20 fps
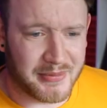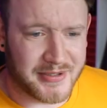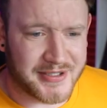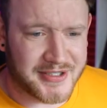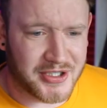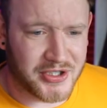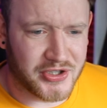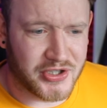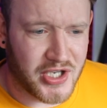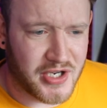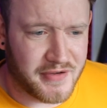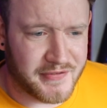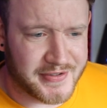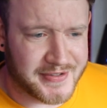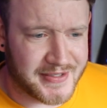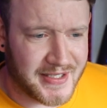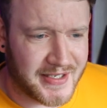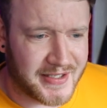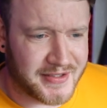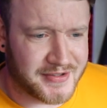was still
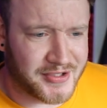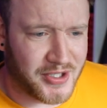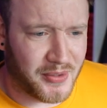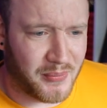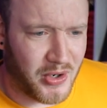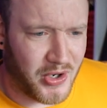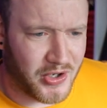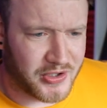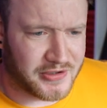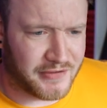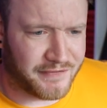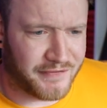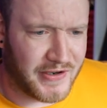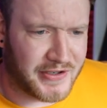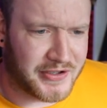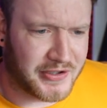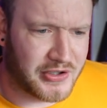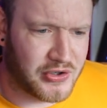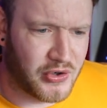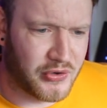nervous, and it's so hard to
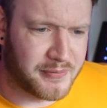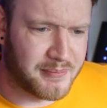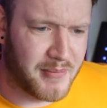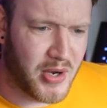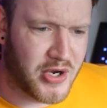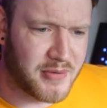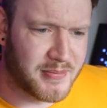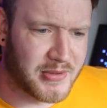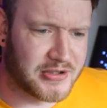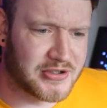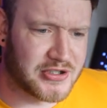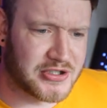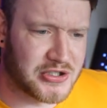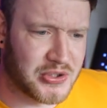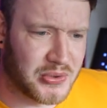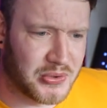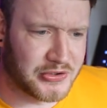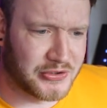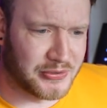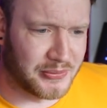find a good moment to
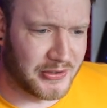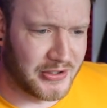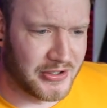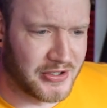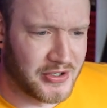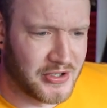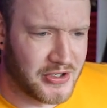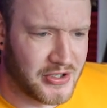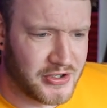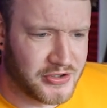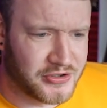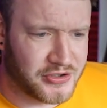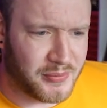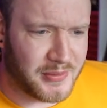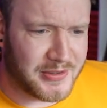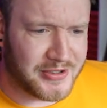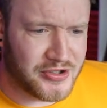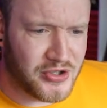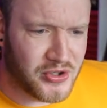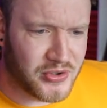talk to her. So
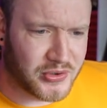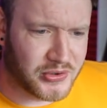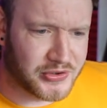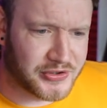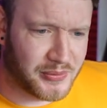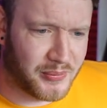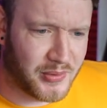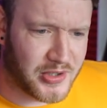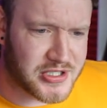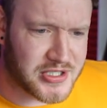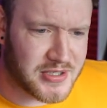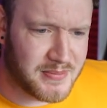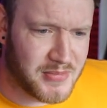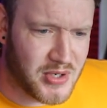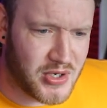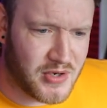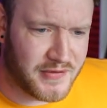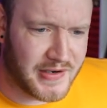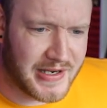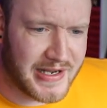we snuggled and watched the
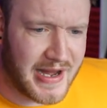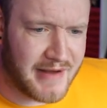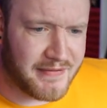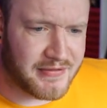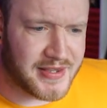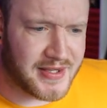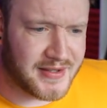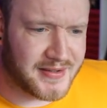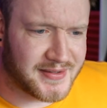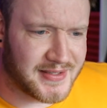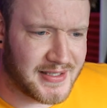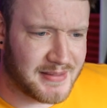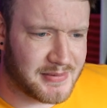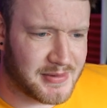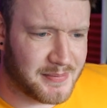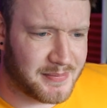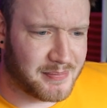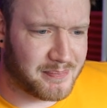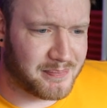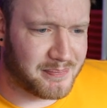movie, and everything
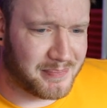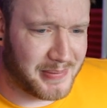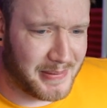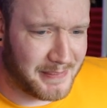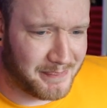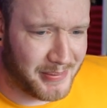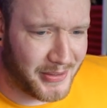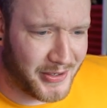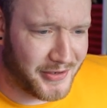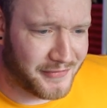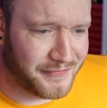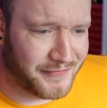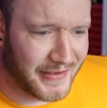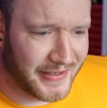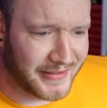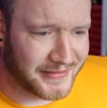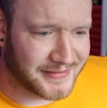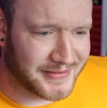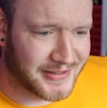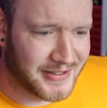seemed to be
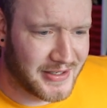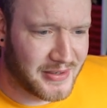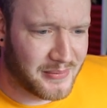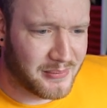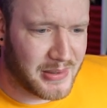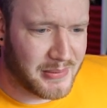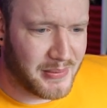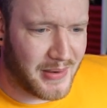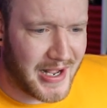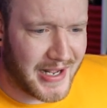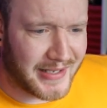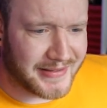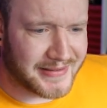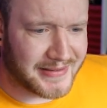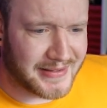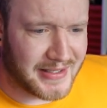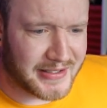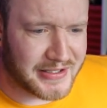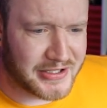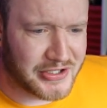perfect. We were
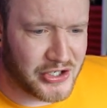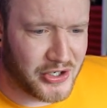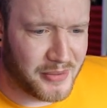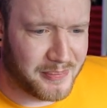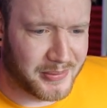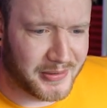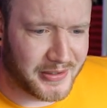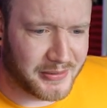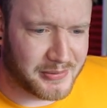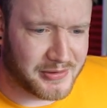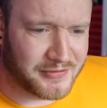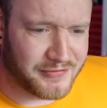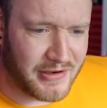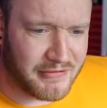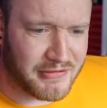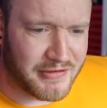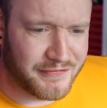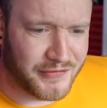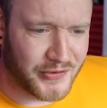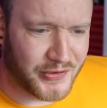acting like a couple. It was
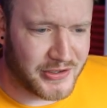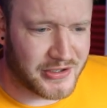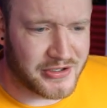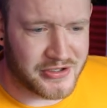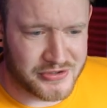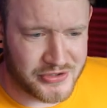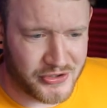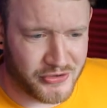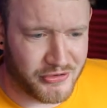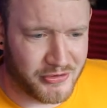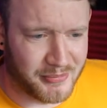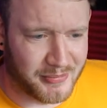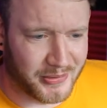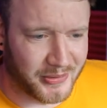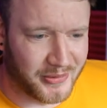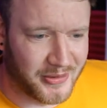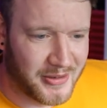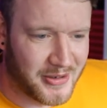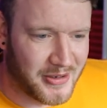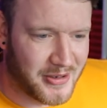very funny and
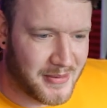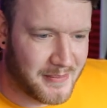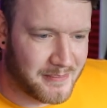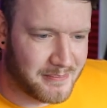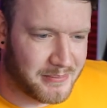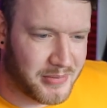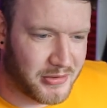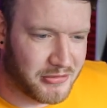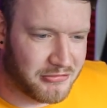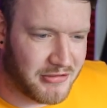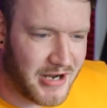adorable. But